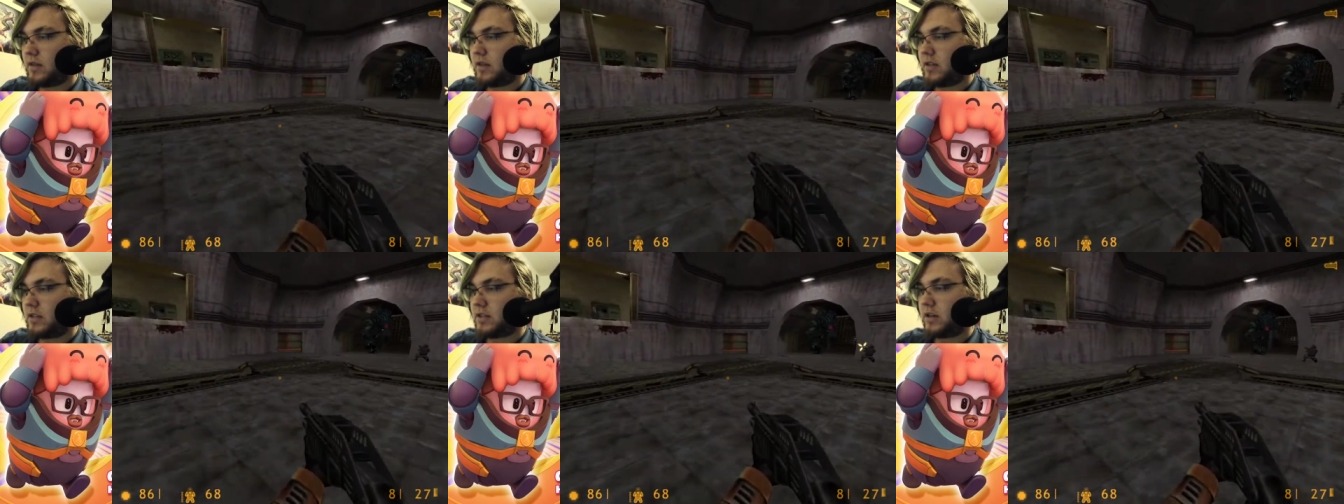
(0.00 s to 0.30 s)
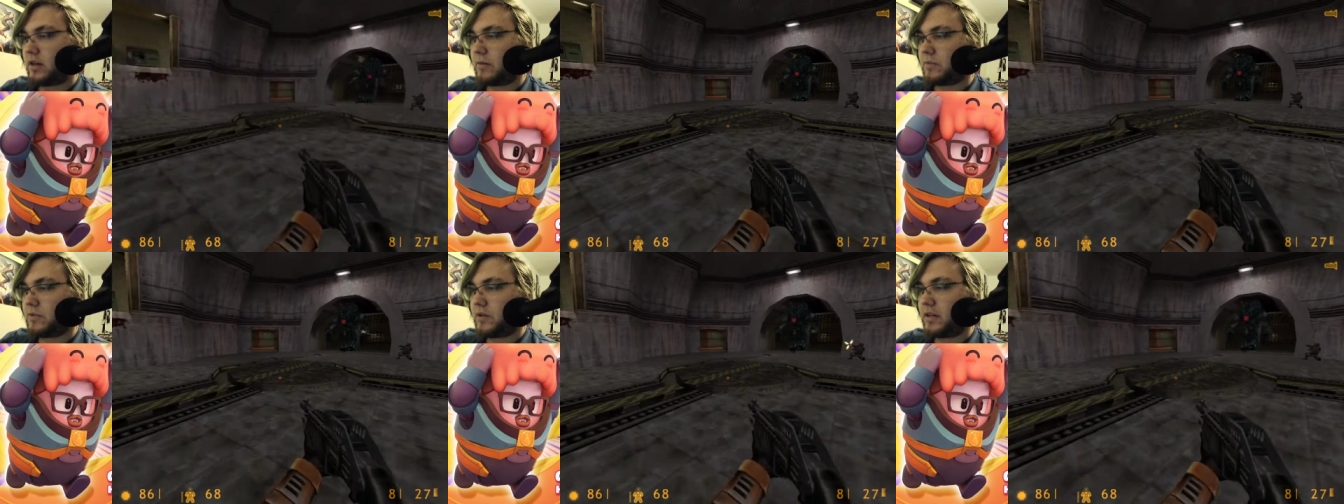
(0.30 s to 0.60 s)

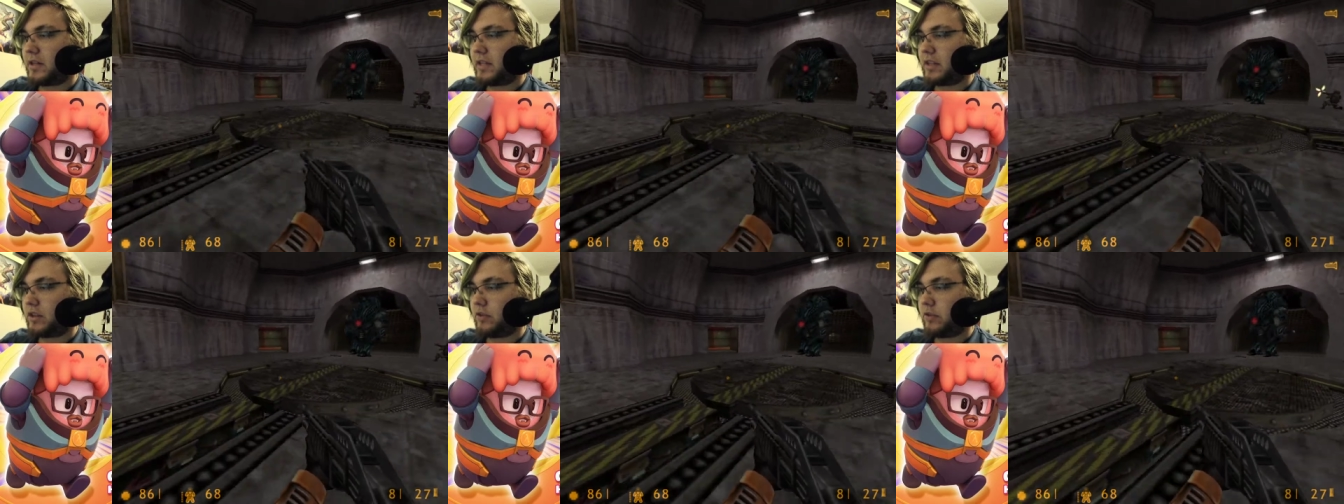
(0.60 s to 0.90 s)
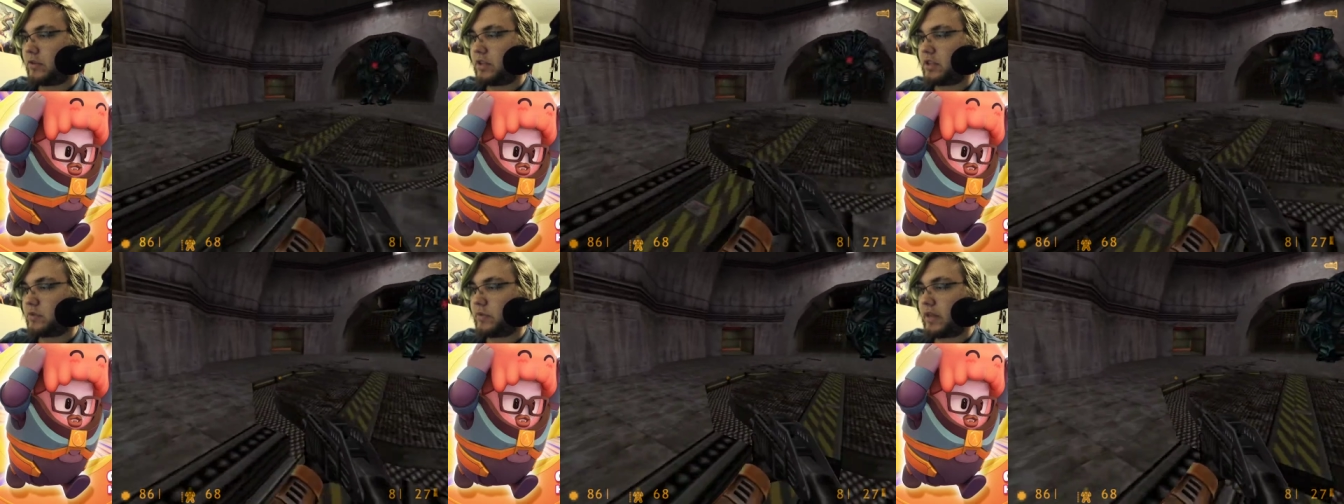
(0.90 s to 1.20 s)
Sorry, I'm trying to That's get
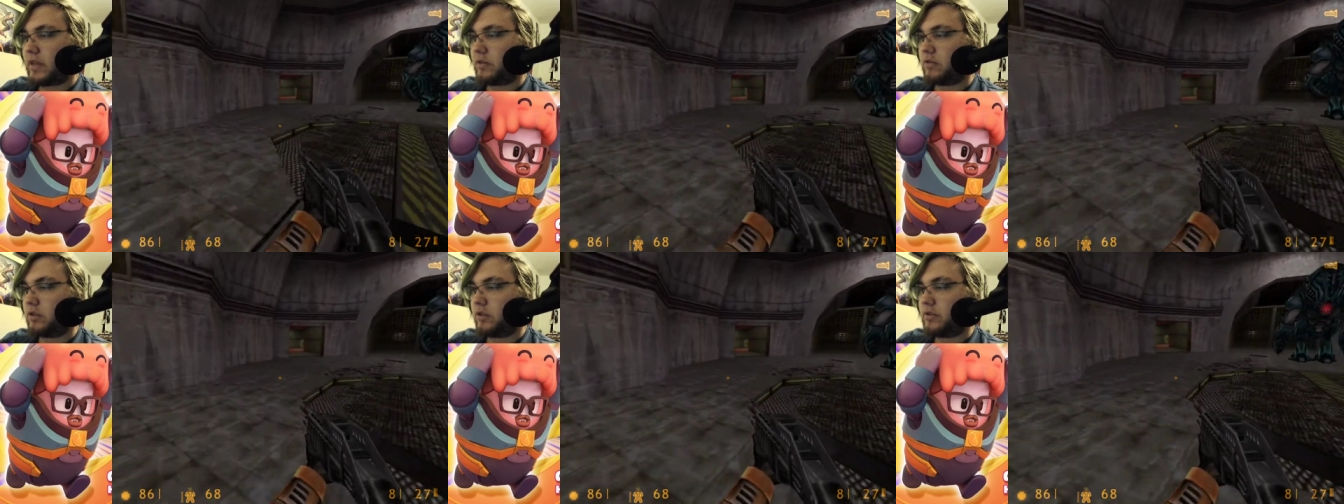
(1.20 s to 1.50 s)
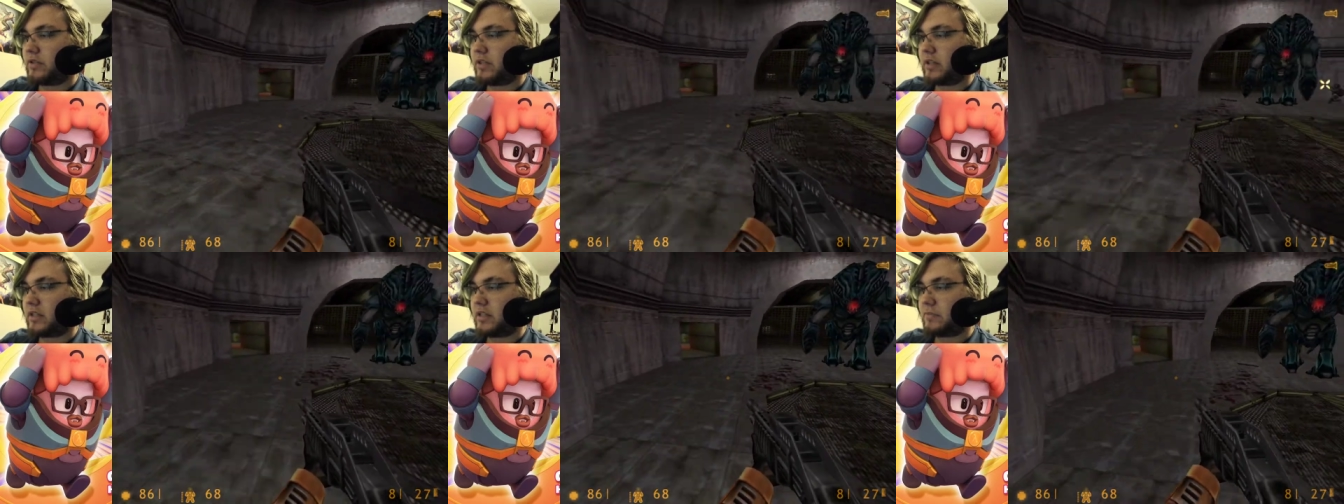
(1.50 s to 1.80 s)
through okay, this without baby.
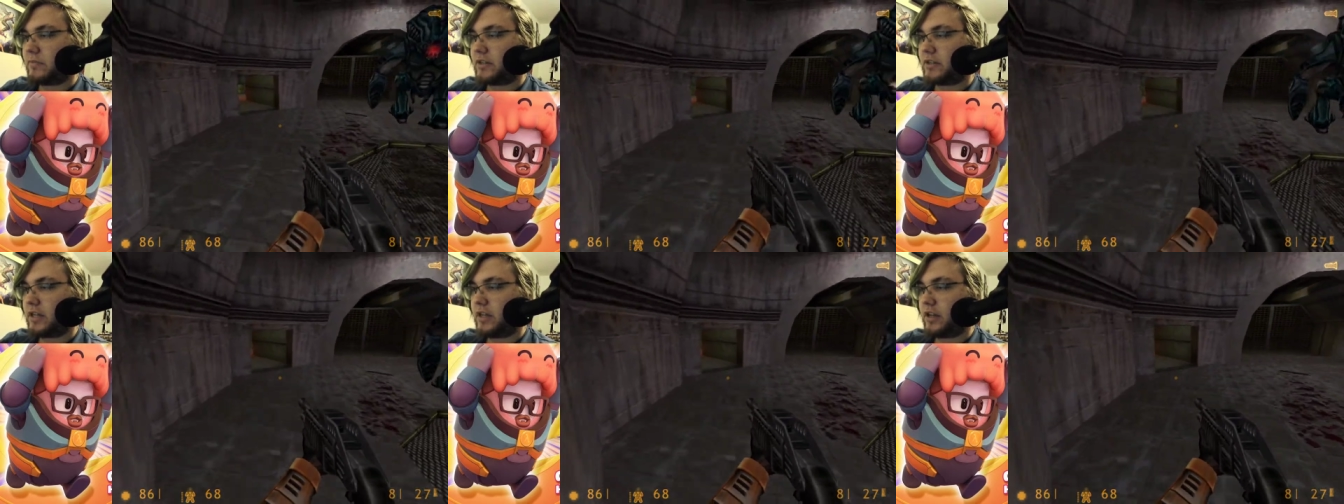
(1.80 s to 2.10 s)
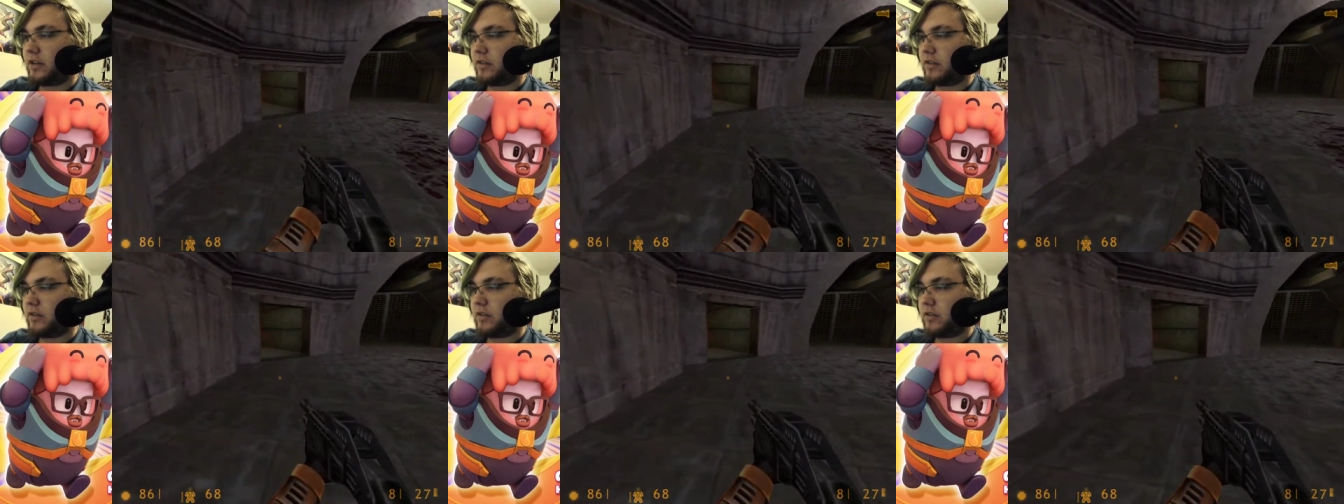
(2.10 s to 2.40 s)
losing as much
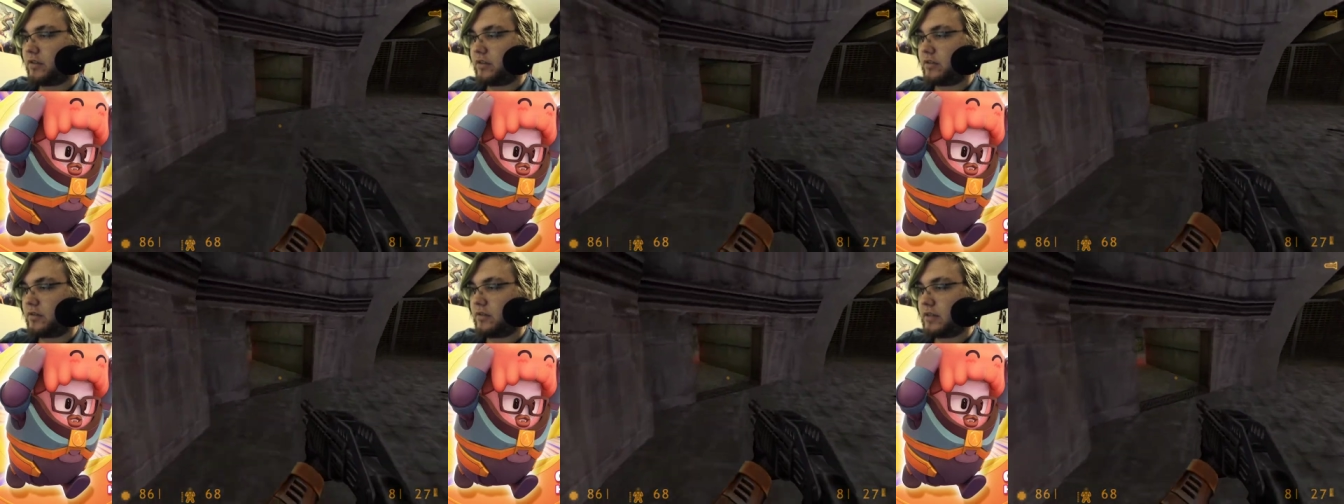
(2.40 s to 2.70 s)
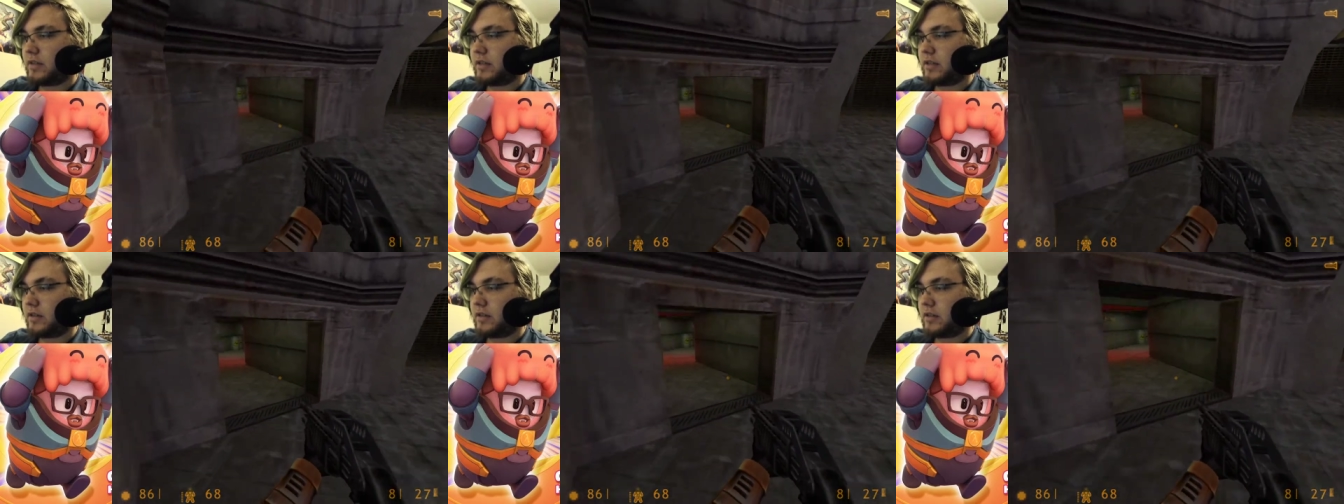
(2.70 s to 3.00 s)

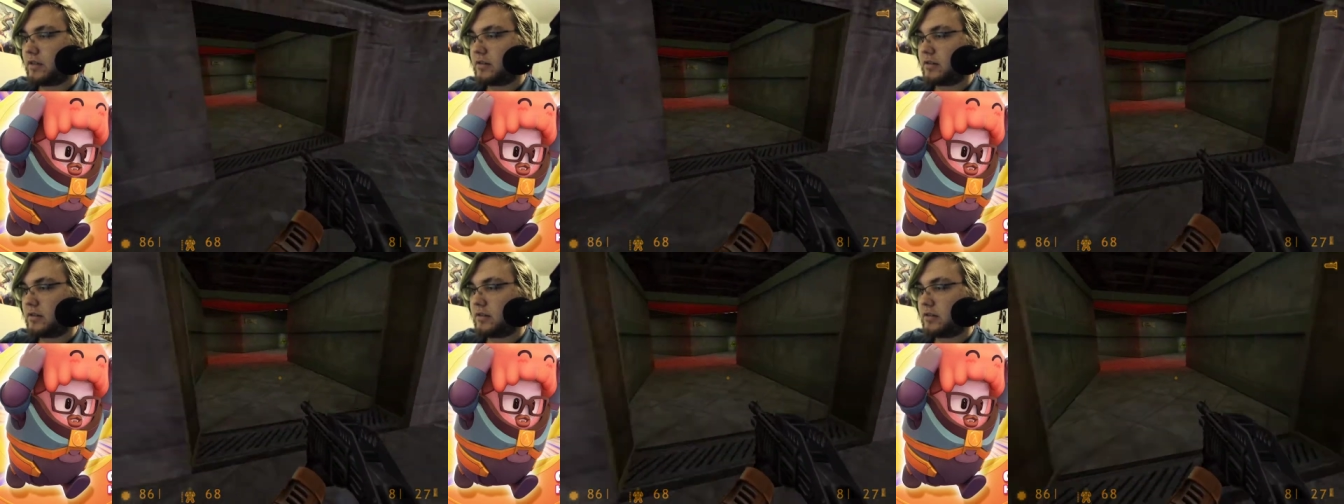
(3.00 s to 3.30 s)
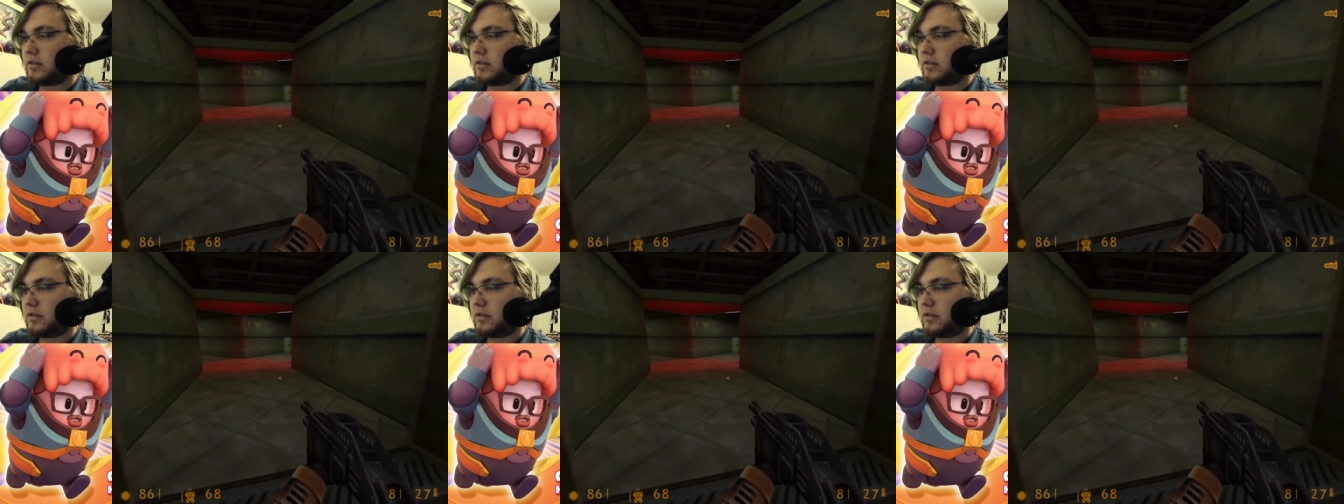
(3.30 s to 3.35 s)
health.